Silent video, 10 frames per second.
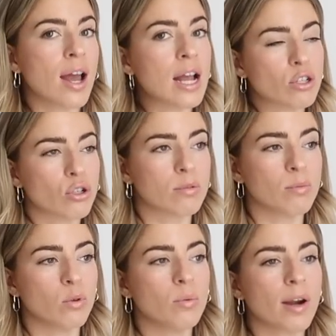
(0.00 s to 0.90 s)
extra
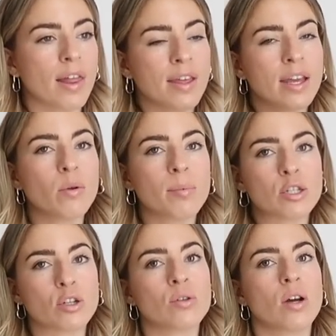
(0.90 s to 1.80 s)
small but I think it would have been
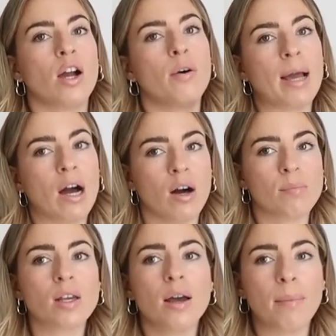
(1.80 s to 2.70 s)
too tight on my arms